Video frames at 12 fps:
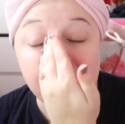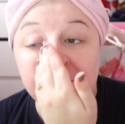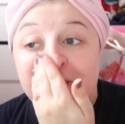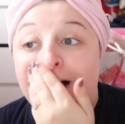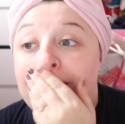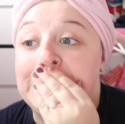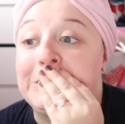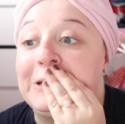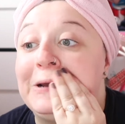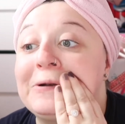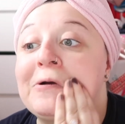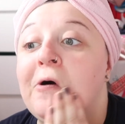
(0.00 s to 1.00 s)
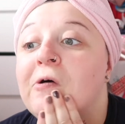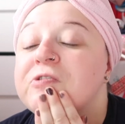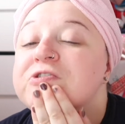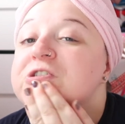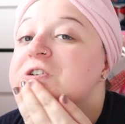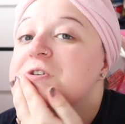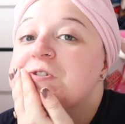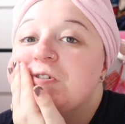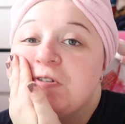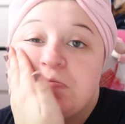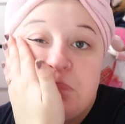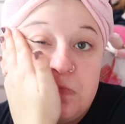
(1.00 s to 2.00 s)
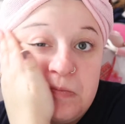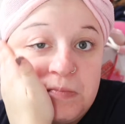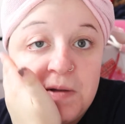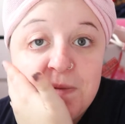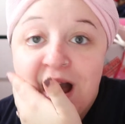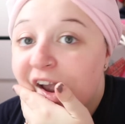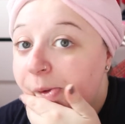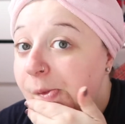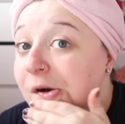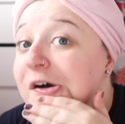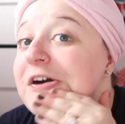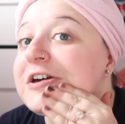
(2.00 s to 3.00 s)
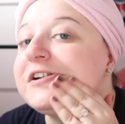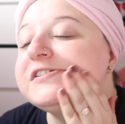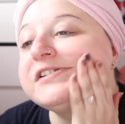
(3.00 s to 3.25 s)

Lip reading: that I did onto my MacBook,